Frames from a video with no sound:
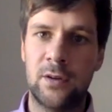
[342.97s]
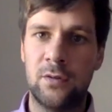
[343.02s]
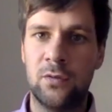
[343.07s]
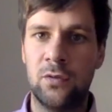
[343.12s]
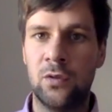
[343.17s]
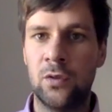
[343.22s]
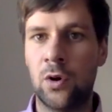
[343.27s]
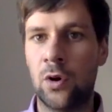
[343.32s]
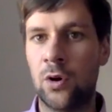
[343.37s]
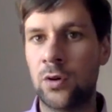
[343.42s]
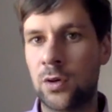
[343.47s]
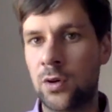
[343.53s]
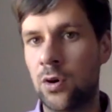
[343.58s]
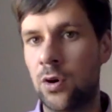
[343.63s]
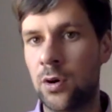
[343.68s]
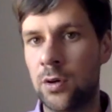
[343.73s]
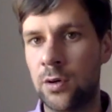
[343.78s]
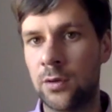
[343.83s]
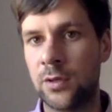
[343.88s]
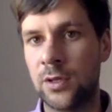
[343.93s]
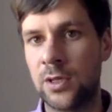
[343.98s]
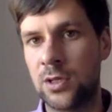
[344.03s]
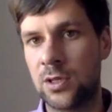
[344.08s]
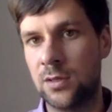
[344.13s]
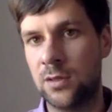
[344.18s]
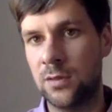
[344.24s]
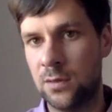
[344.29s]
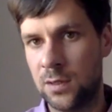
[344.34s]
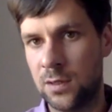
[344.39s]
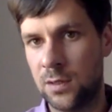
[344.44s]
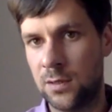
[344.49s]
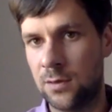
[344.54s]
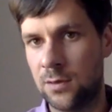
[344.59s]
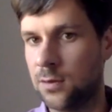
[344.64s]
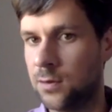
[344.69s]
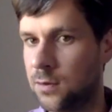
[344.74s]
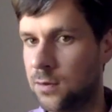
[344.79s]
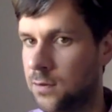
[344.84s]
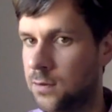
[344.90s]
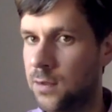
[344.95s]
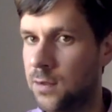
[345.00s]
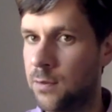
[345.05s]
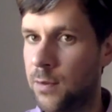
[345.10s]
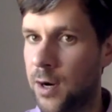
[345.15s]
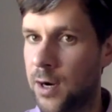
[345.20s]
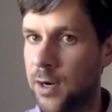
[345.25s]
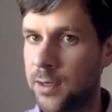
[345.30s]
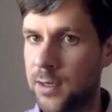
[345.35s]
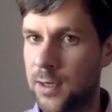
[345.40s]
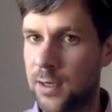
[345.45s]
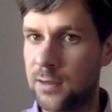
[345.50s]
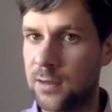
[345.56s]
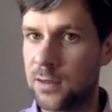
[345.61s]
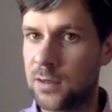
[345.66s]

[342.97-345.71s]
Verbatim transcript: non-correlation to the market.